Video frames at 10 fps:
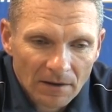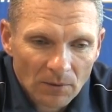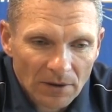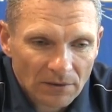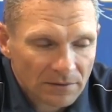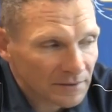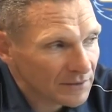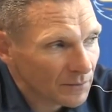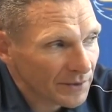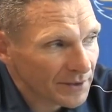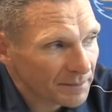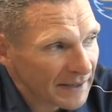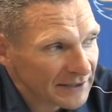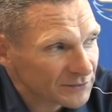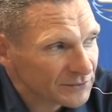Well, William
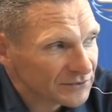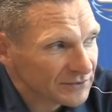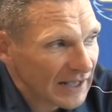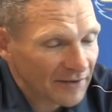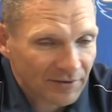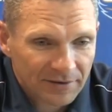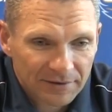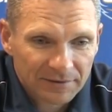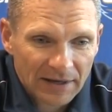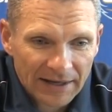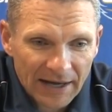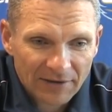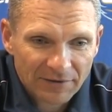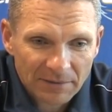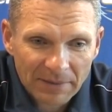Banks was having an
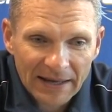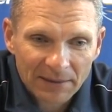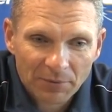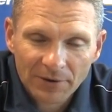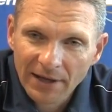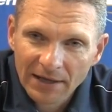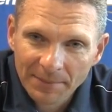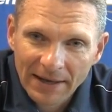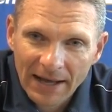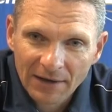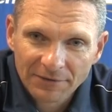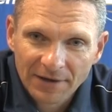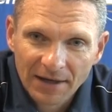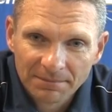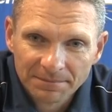IV bag put in him at
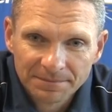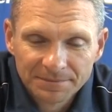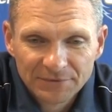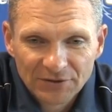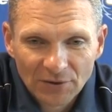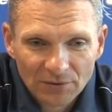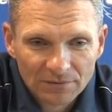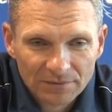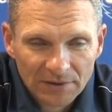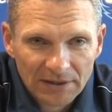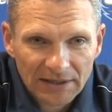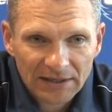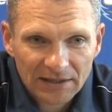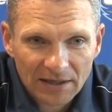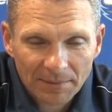halftime, so he
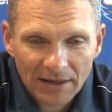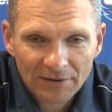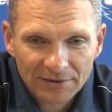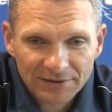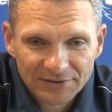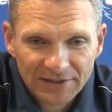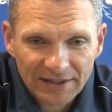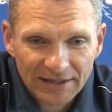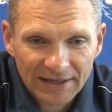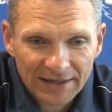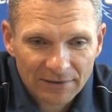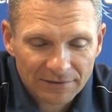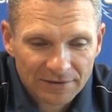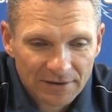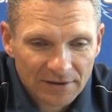didn't come out in the second half.